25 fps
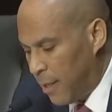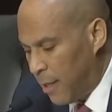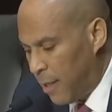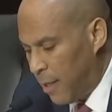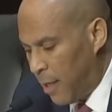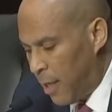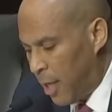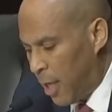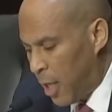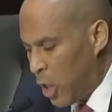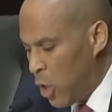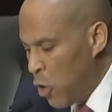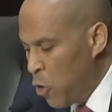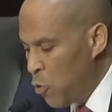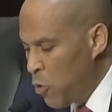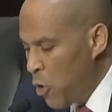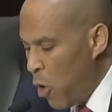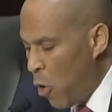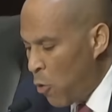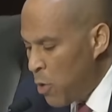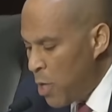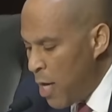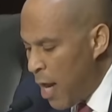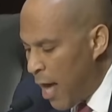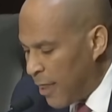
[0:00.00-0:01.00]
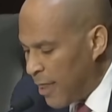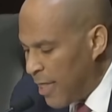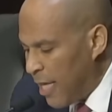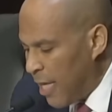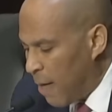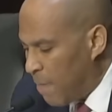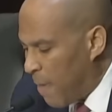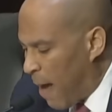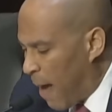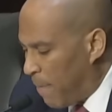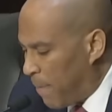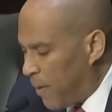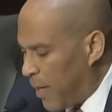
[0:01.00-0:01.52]
You know nothing
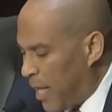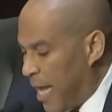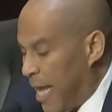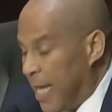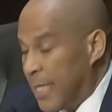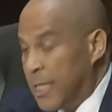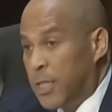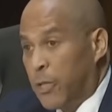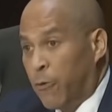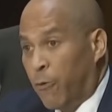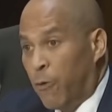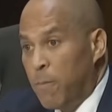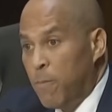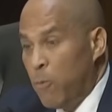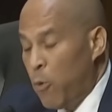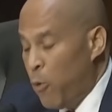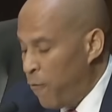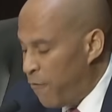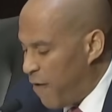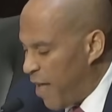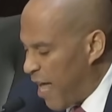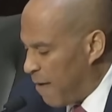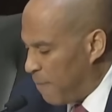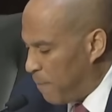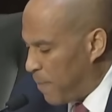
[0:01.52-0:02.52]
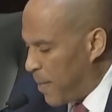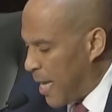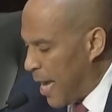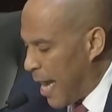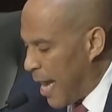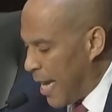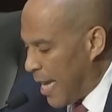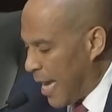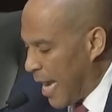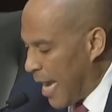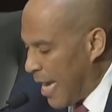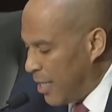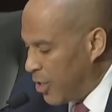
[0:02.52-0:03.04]
about plans to remove FBI
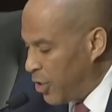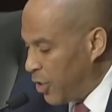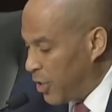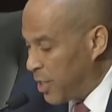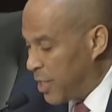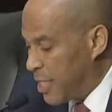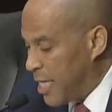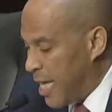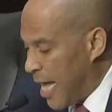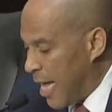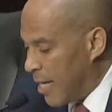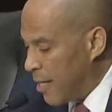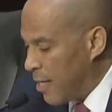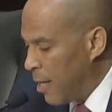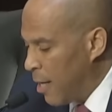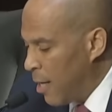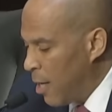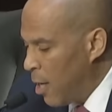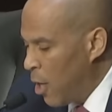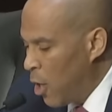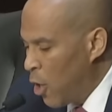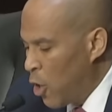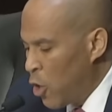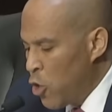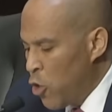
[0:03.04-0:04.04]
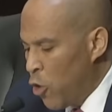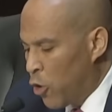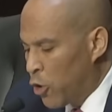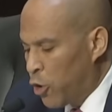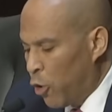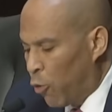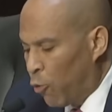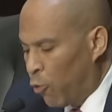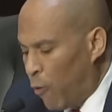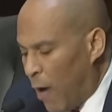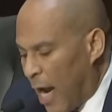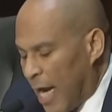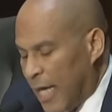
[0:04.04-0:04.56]
agents, yet you're
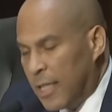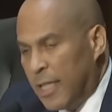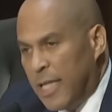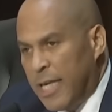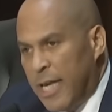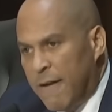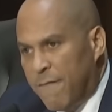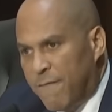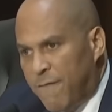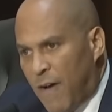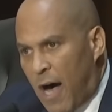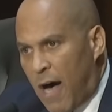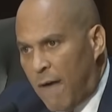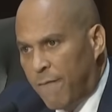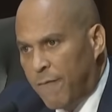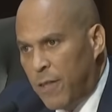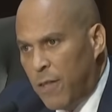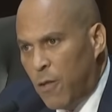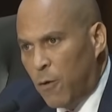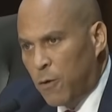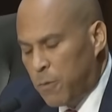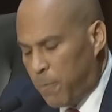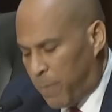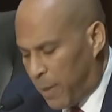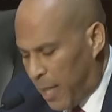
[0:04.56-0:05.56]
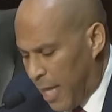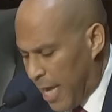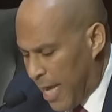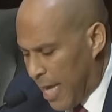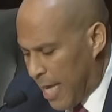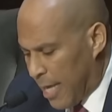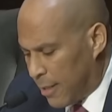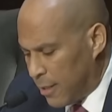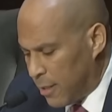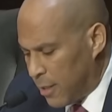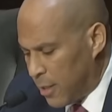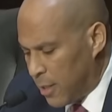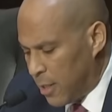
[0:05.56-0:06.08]
directly involved in those
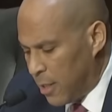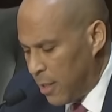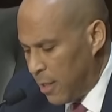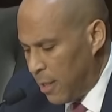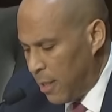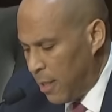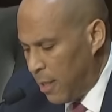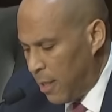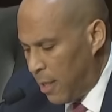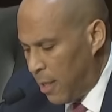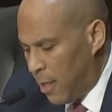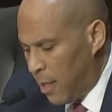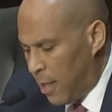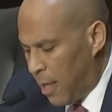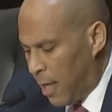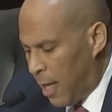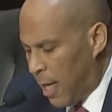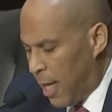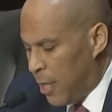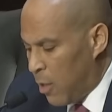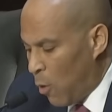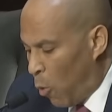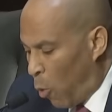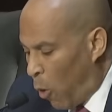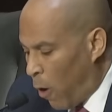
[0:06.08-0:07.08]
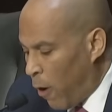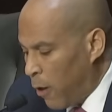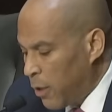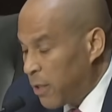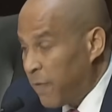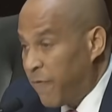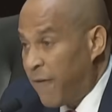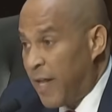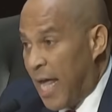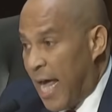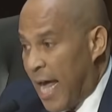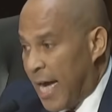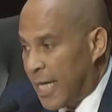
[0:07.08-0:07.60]
plans. In the words of an
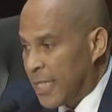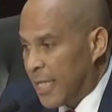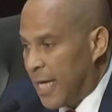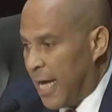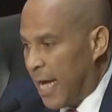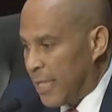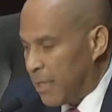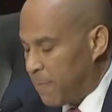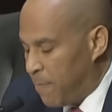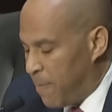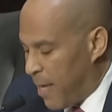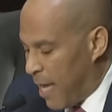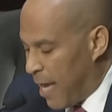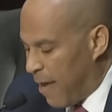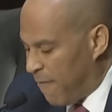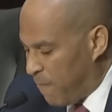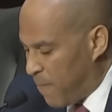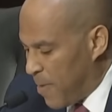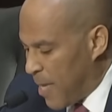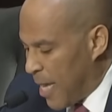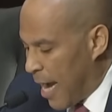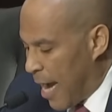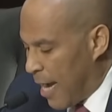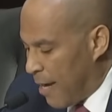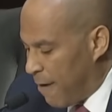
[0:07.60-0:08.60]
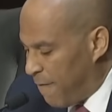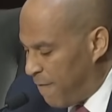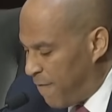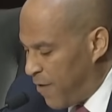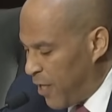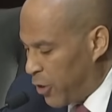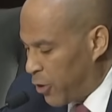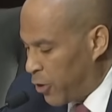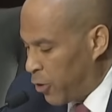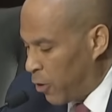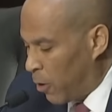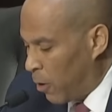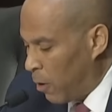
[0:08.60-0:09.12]
ex-FBI
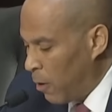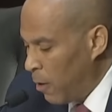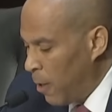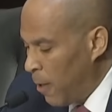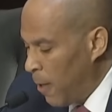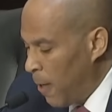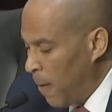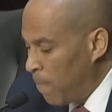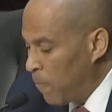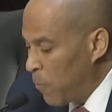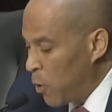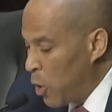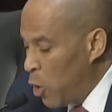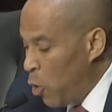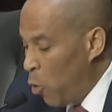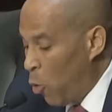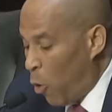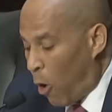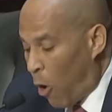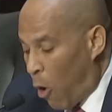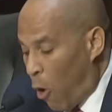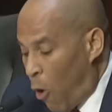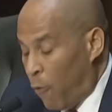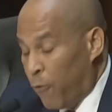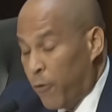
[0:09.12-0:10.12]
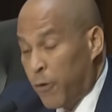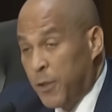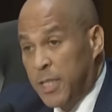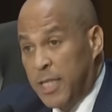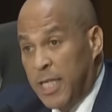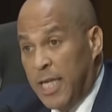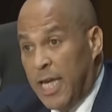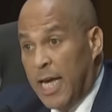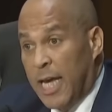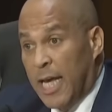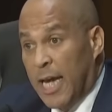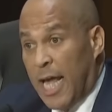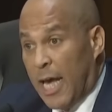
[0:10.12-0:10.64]
official, you are overseeing,
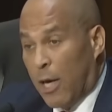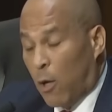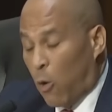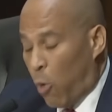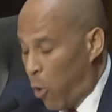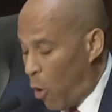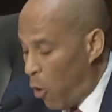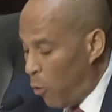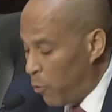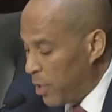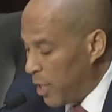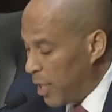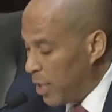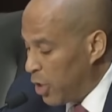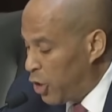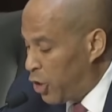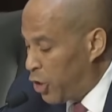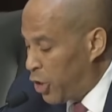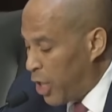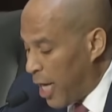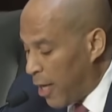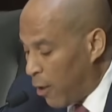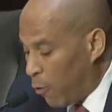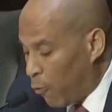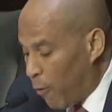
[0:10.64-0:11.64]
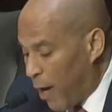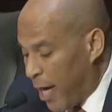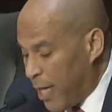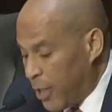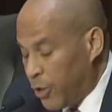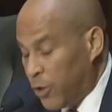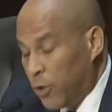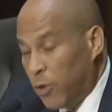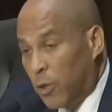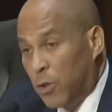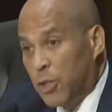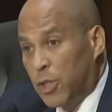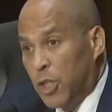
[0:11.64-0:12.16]
and I quote,
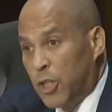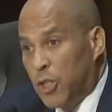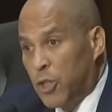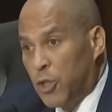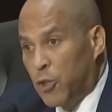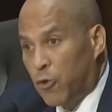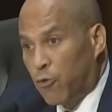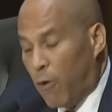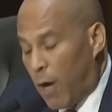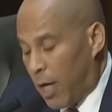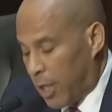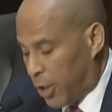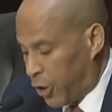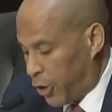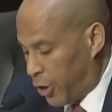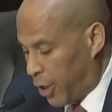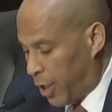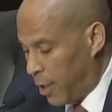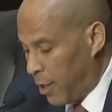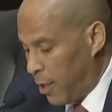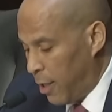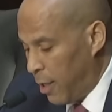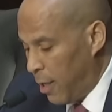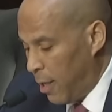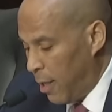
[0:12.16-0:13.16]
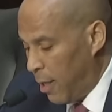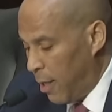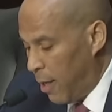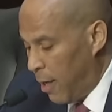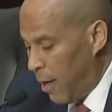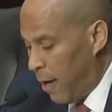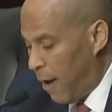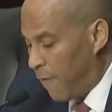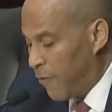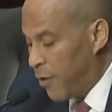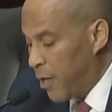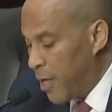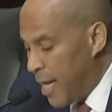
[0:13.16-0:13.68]
generational destruction
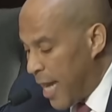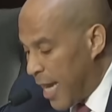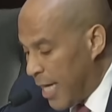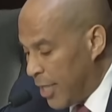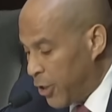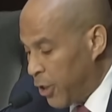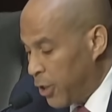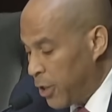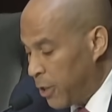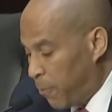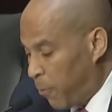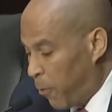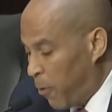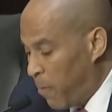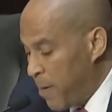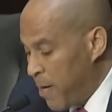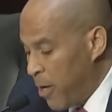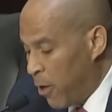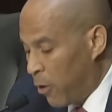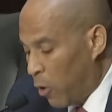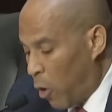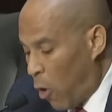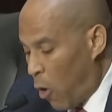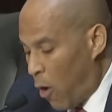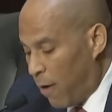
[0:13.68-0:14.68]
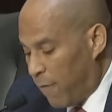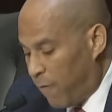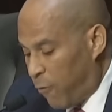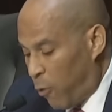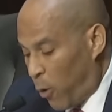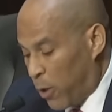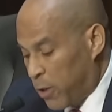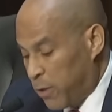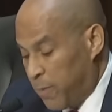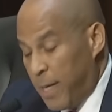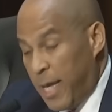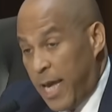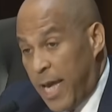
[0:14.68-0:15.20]
of the nation's premier law
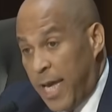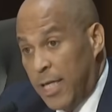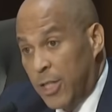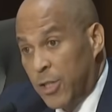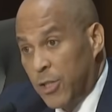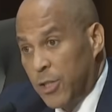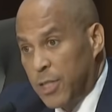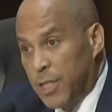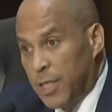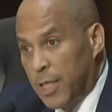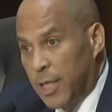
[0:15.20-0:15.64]
enforcement agency.